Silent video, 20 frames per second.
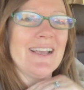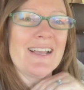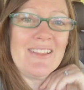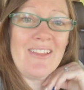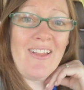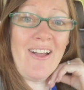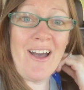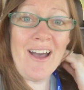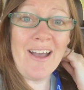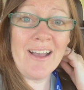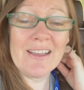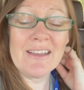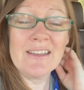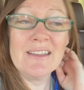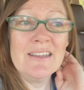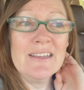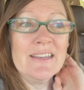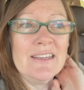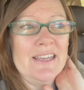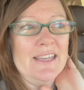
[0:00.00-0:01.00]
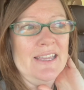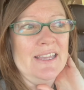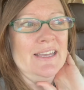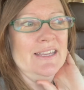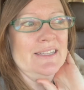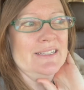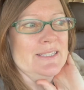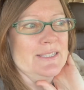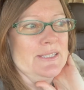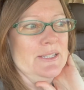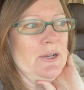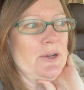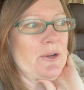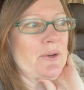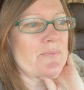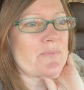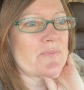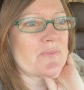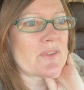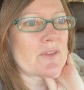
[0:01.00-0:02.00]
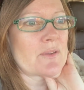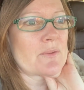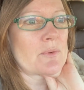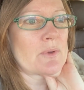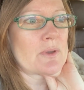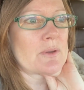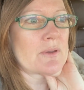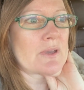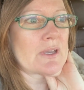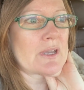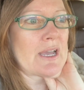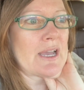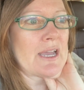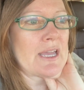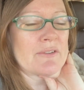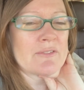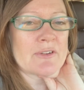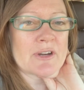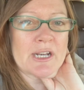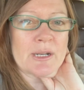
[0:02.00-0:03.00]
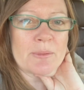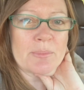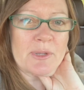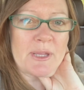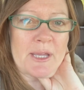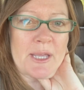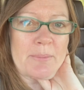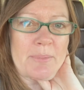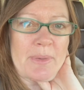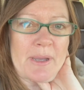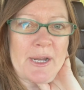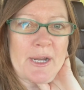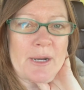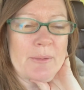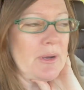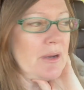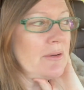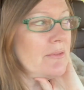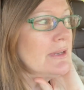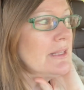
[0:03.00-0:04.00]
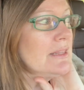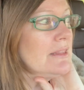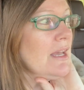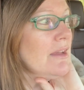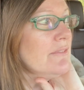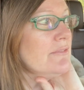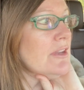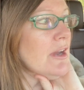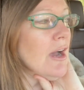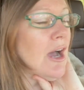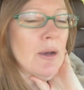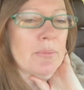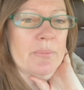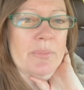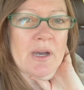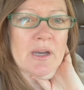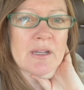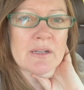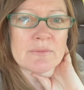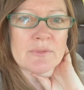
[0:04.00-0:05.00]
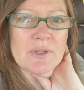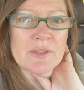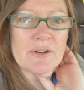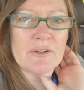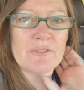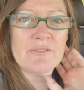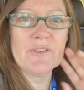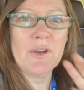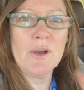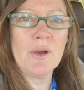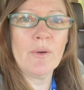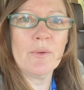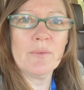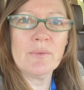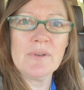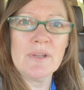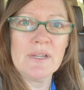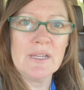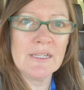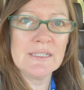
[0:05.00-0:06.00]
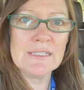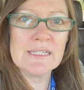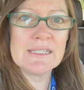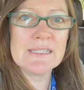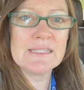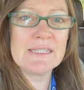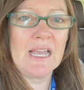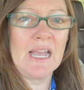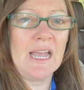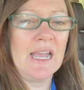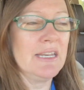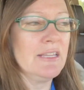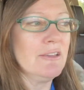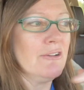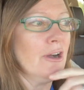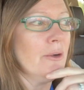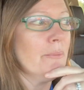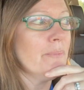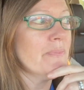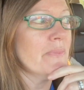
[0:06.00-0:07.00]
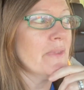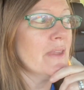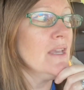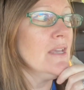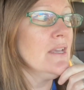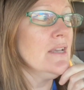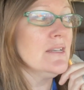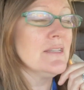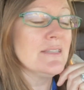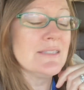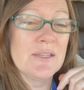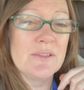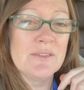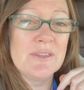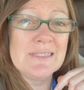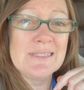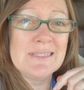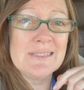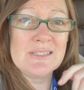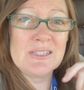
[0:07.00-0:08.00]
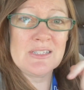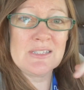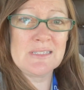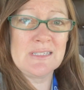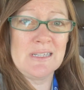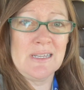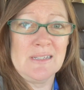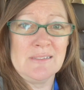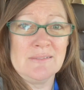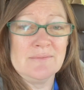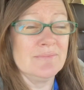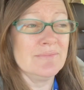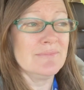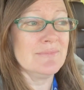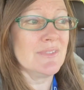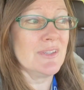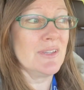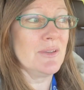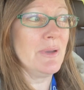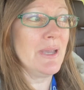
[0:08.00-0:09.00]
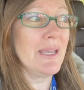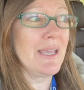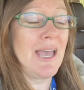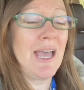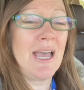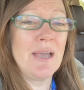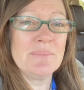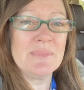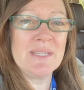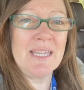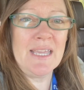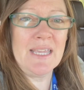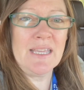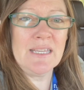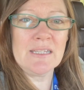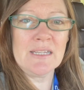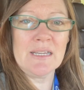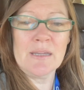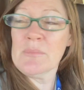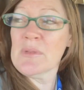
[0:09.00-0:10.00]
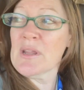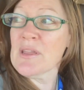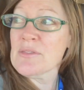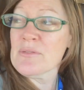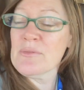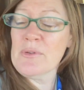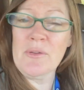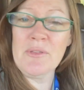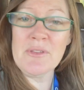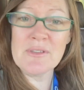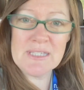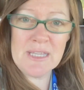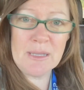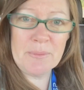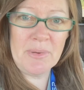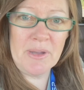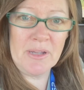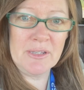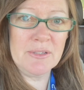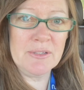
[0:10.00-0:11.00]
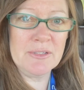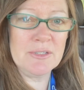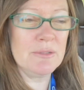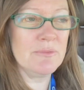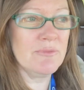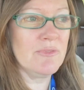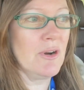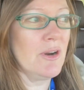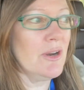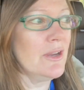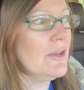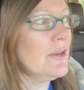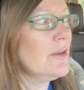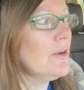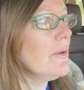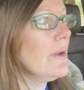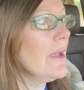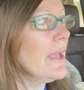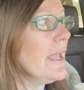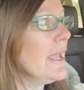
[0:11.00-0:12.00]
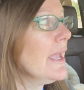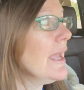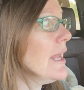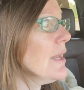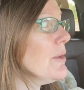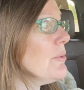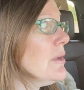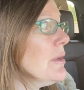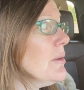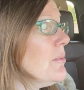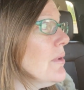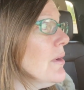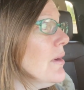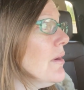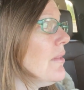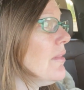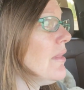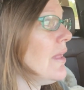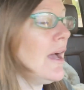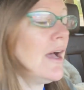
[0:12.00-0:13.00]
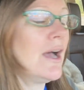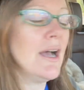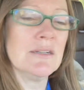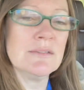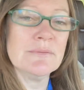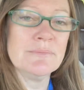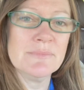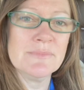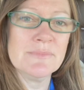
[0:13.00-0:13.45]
clock. And so we kind of are going to play it by ear, but we'd love to hop on with our phone and just say hi to you all. So this is just a quick update. I'm going to throw this up on YouTube for you, and we will